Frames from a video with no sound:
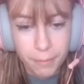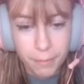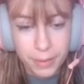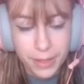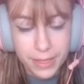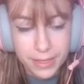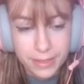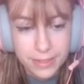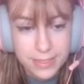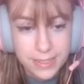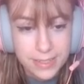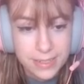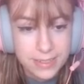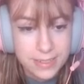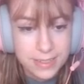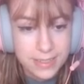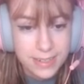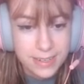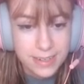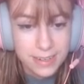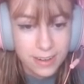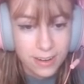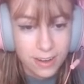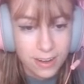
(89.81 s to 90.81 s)
pieces
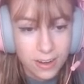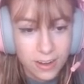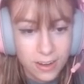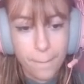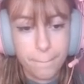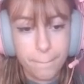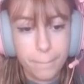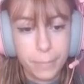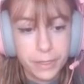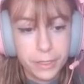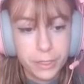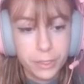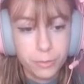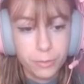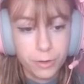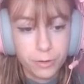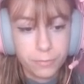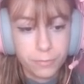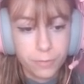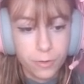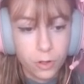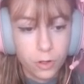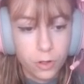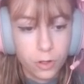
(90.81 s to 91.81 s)
here.
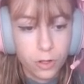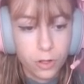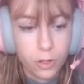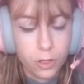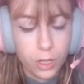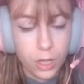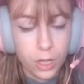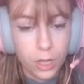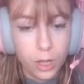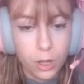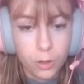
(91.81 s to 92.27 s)
Beautiful.